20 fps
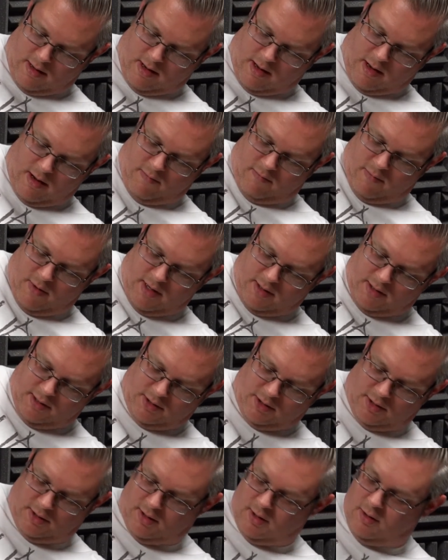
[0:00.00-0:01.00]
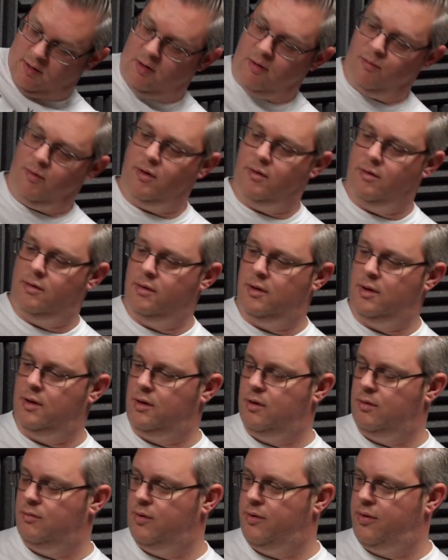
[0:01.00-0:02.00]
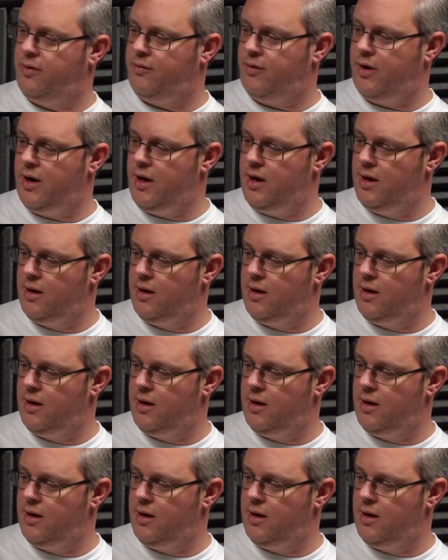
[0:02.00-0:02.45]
No, this is just a normal 3.